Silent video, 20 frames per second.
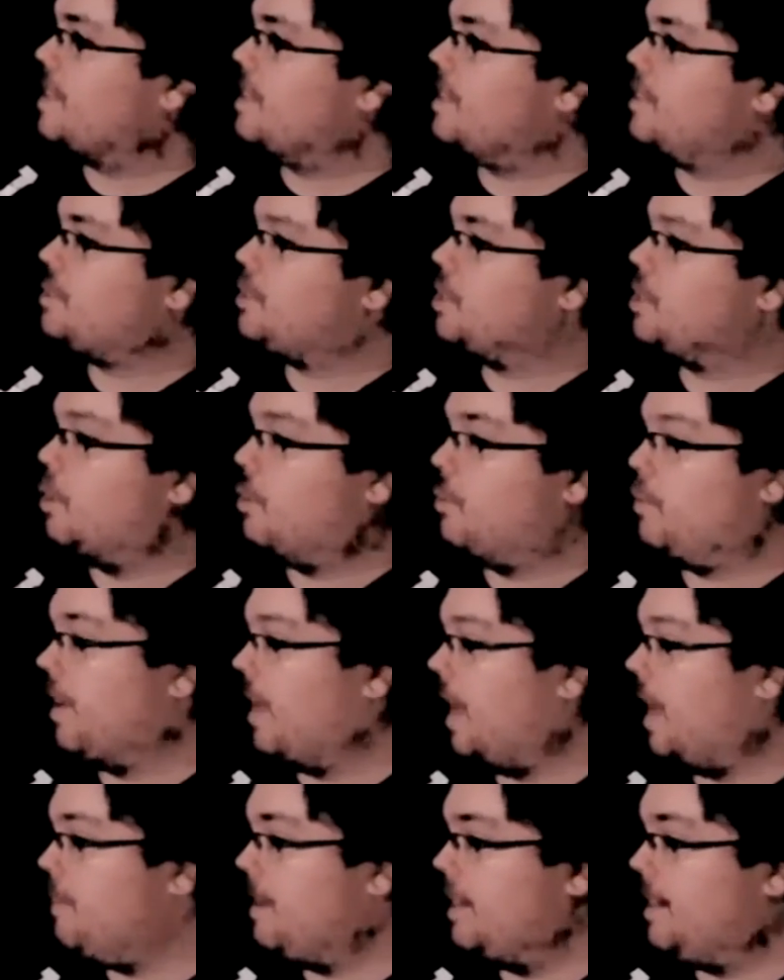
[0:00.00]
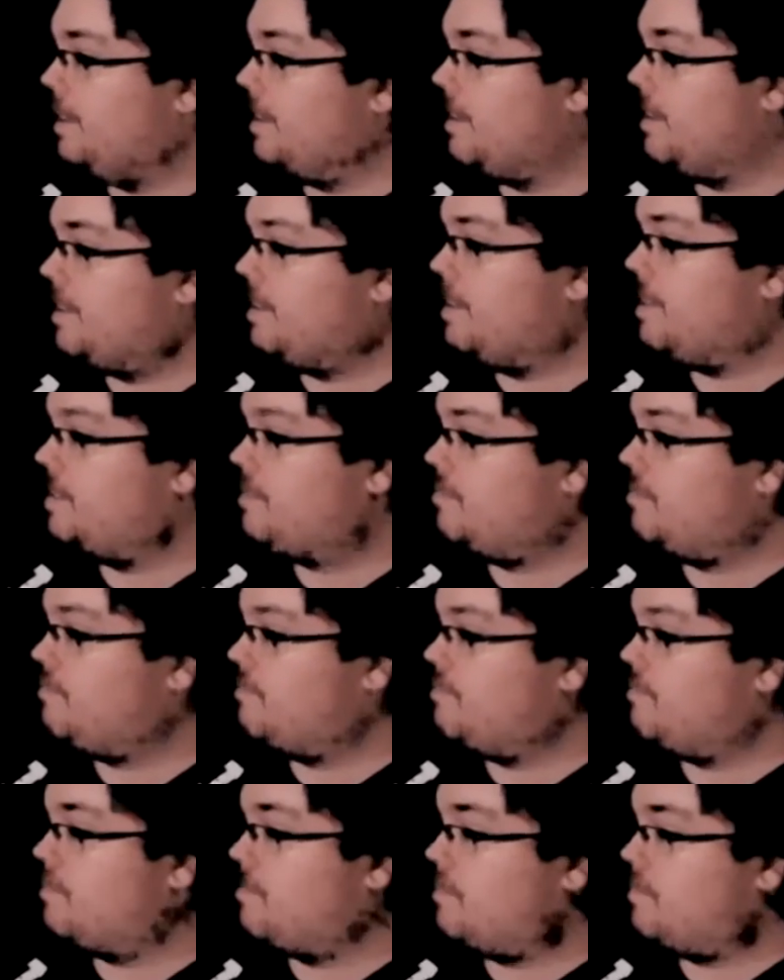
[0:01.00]
So, I mean,
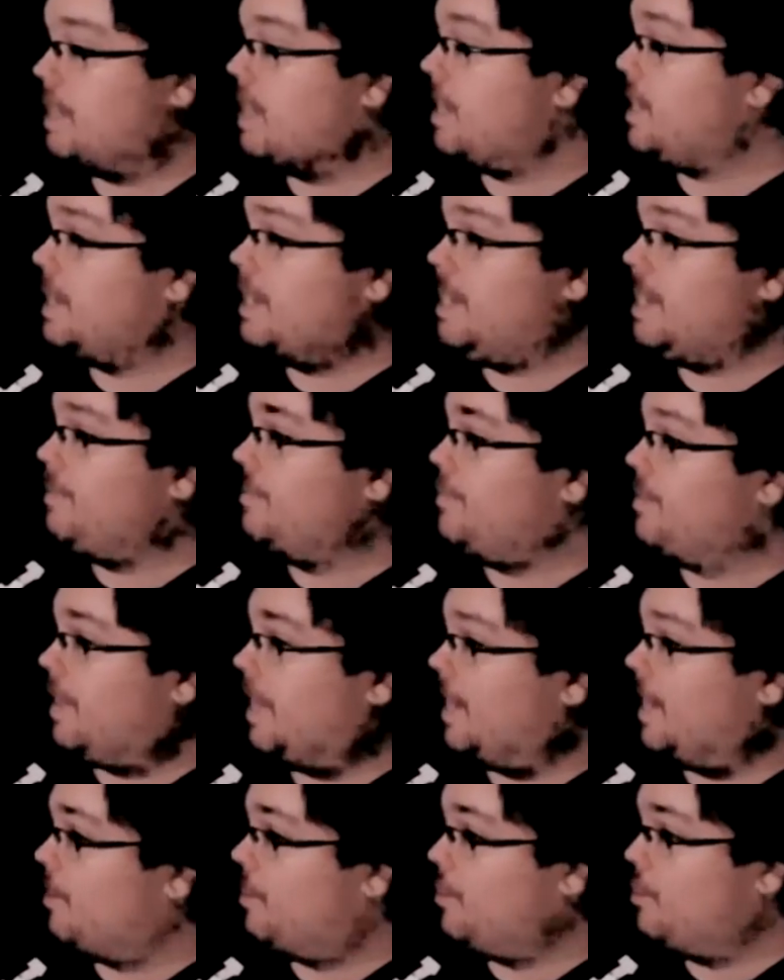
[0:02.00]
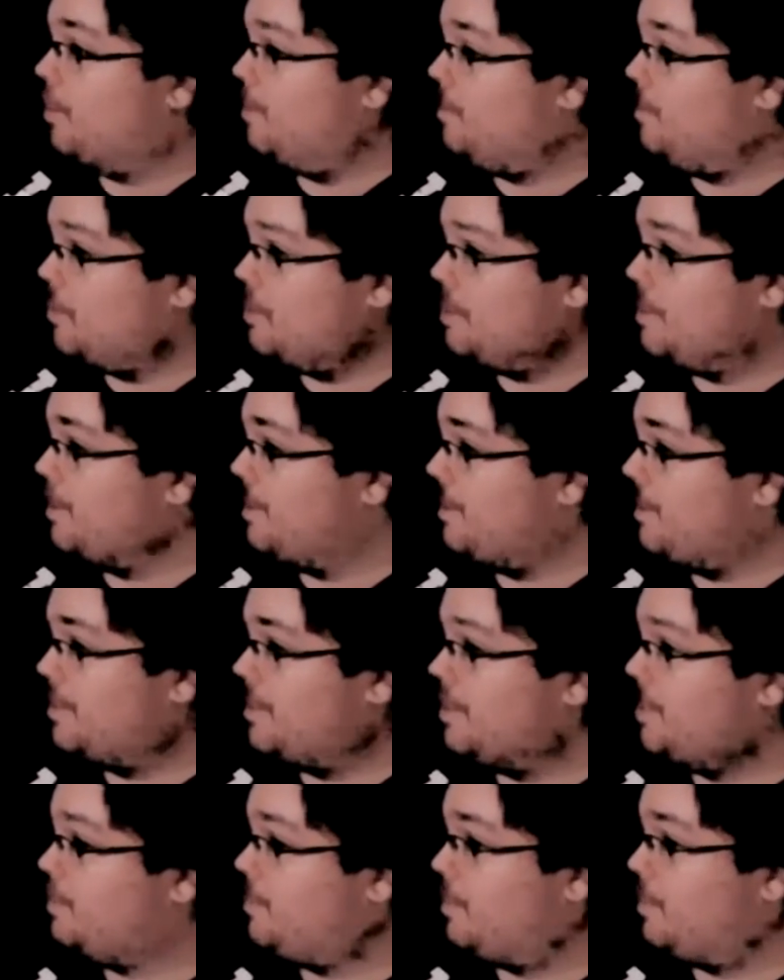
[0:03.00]
they could give like a do a multi
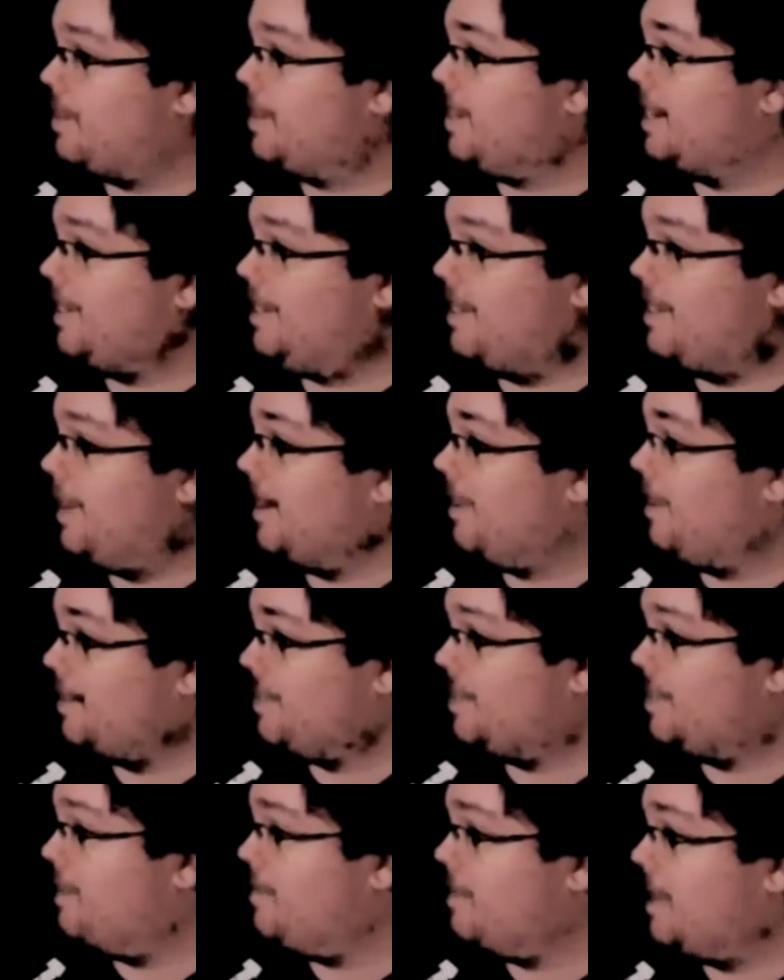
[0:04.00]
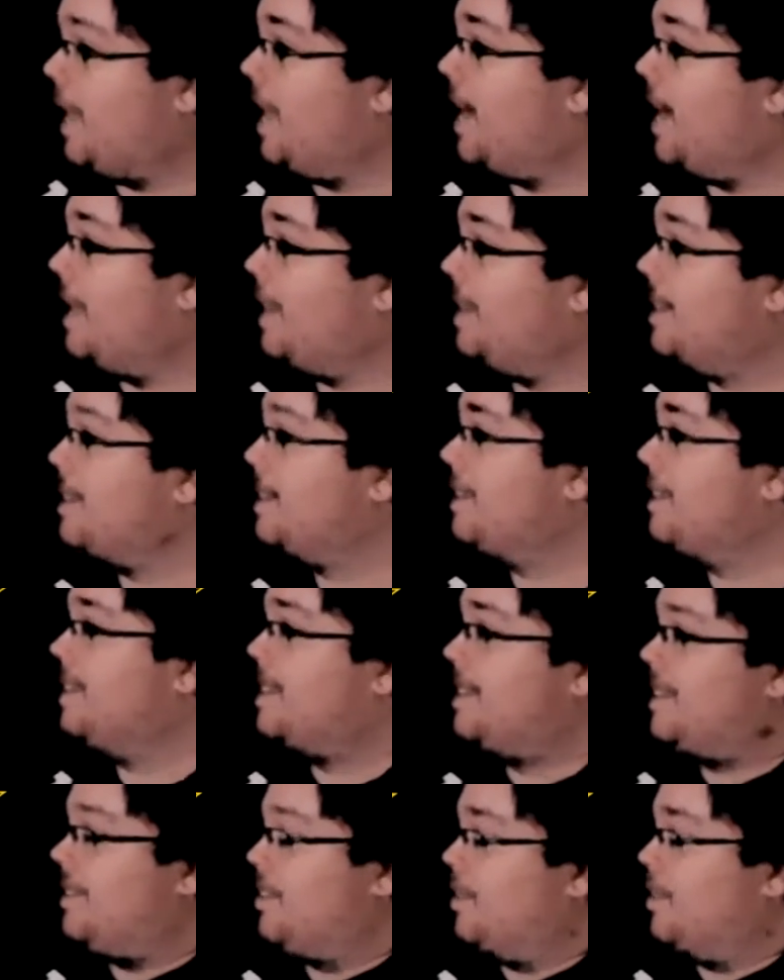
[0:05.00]
universe where they're the same guy,
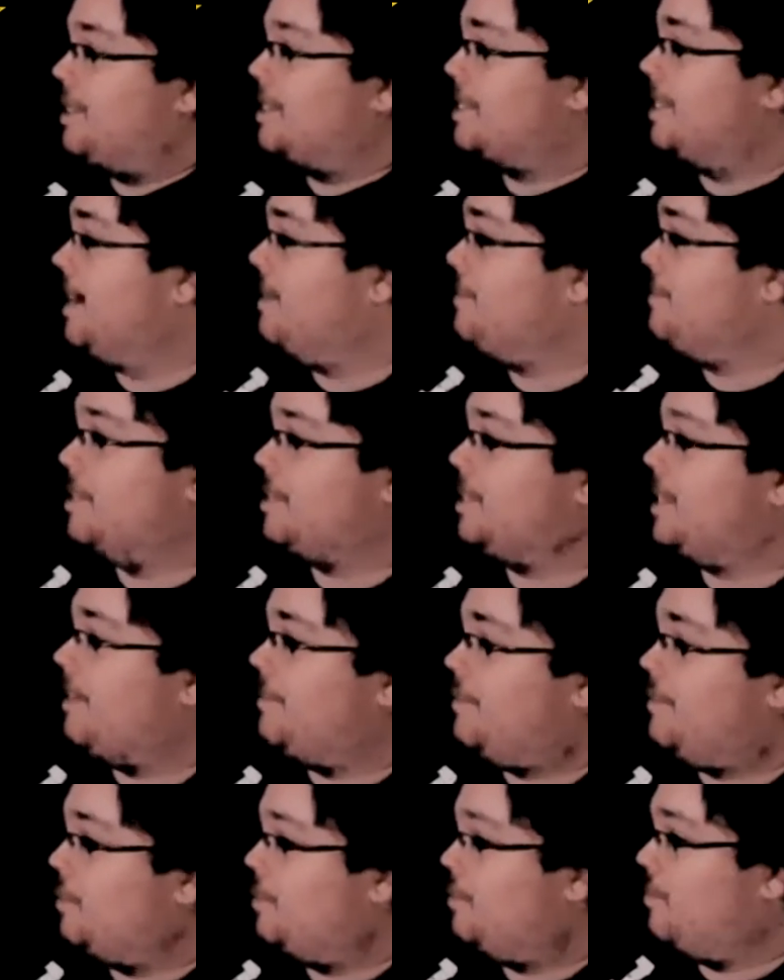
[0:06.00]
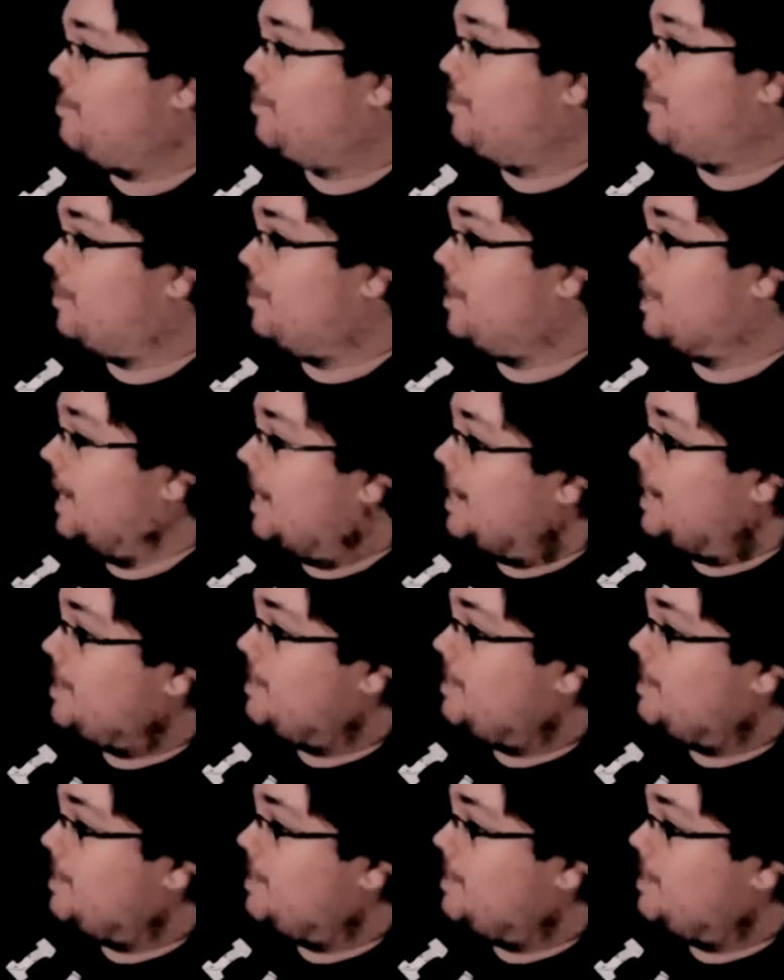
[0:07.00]
looks the same, just have no real connection